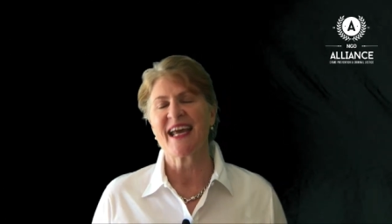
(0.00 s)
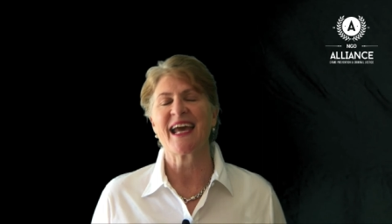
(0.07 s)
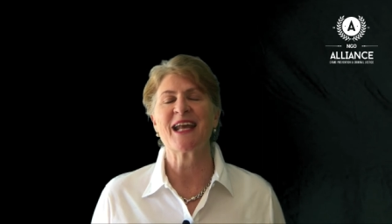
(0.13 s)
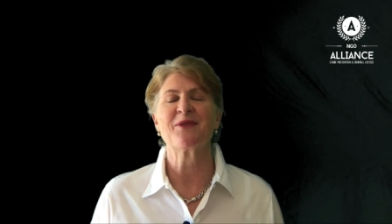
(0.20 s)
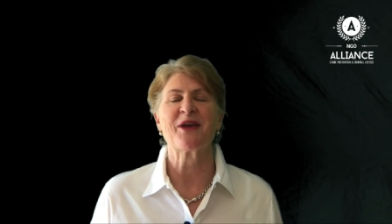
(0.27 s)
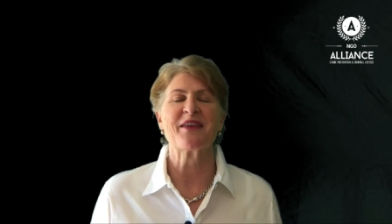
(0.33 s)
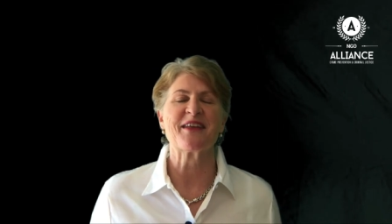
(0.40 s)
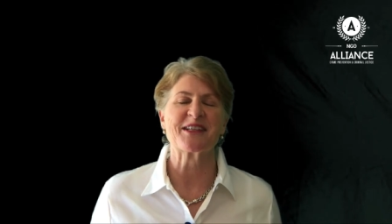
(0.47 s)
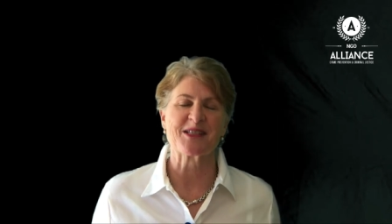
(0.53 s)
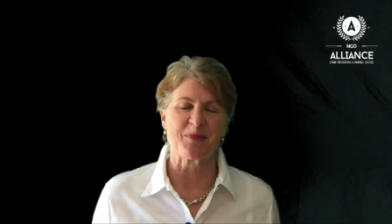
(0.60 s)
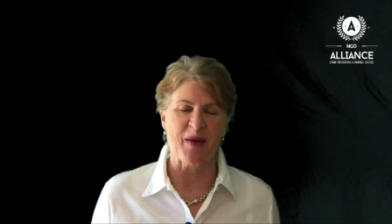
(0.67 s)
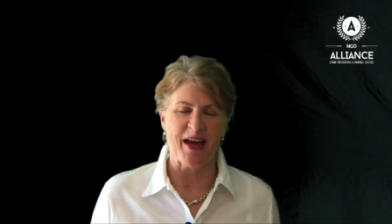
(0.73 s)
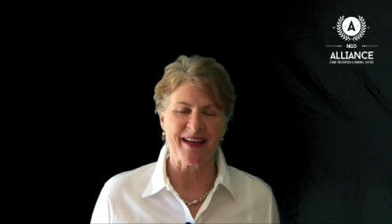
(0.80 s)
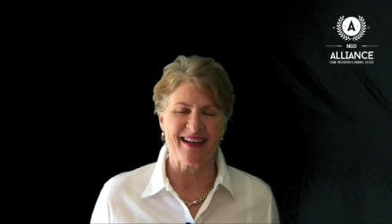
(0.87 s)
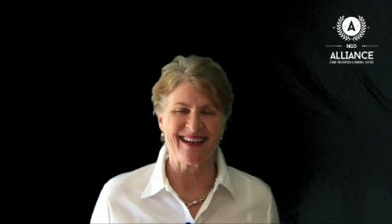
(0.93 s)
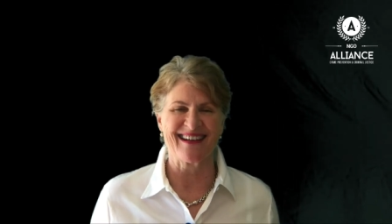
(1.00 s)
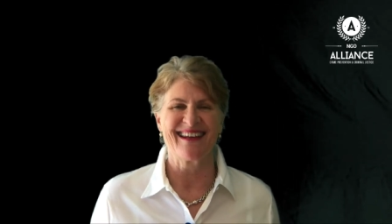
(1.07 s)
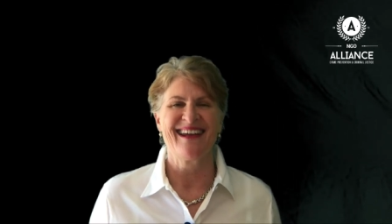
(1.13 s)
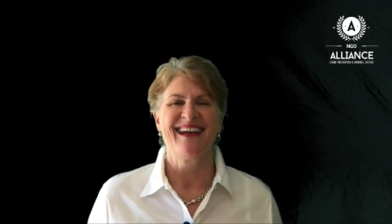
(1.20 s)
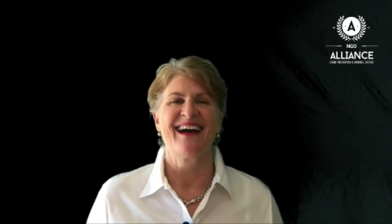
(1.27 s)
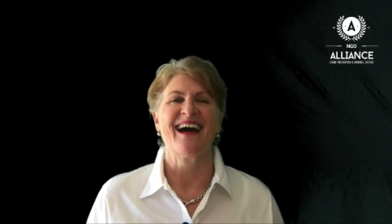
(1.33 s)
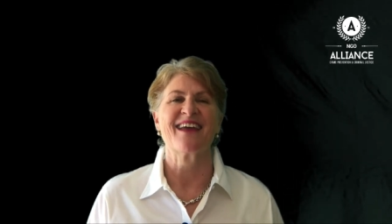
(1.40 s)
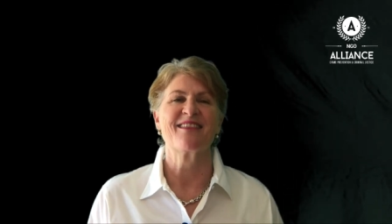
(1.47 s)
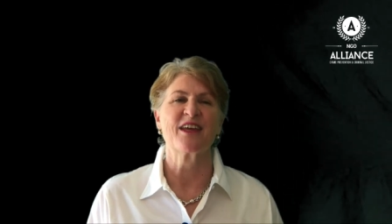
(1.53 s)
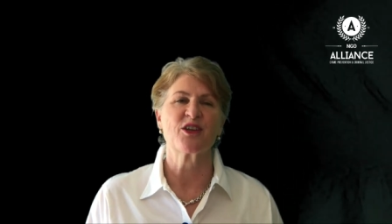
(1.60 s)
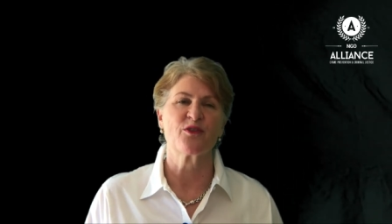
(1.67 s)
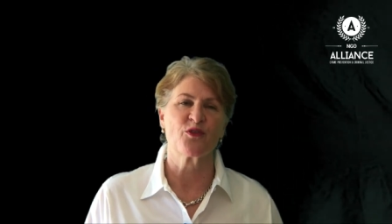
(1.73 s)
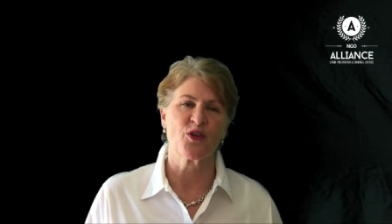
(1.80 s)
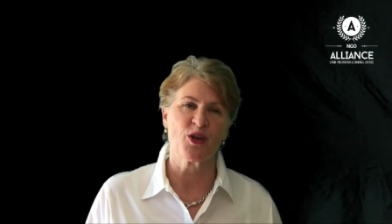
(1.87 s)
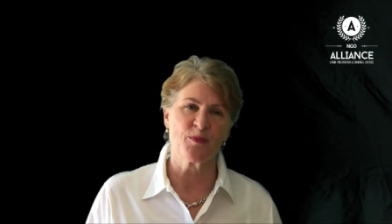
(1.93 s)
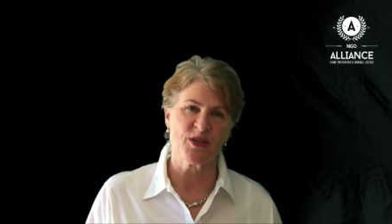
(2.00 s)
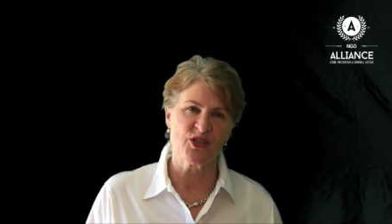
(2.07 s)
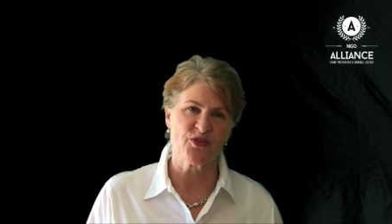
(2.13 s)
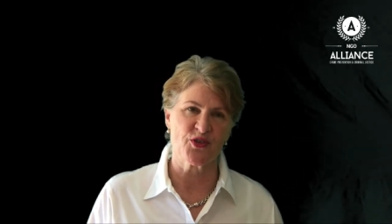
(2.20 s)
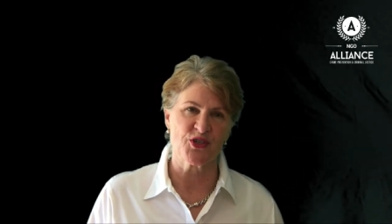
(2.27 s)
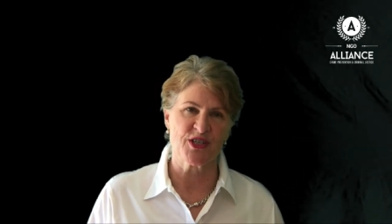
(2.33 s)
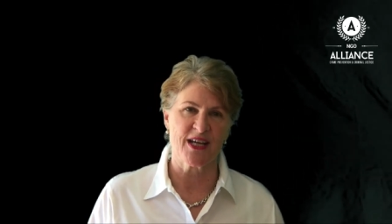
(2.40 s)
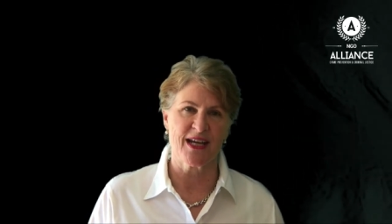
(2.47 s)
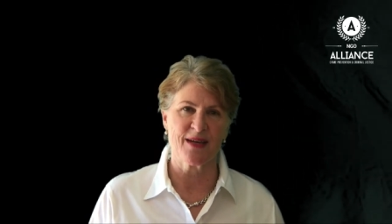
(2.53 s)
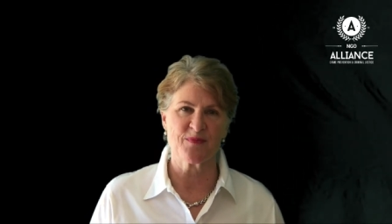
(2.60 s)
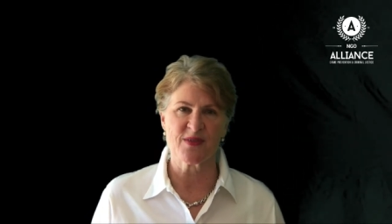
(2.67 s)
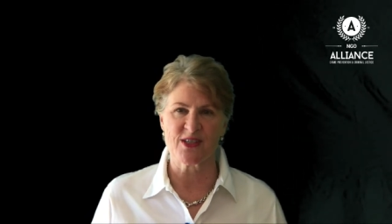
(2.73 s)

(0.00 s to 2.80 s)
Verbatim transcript: Anyway, that's about it. I thank you very much for your time.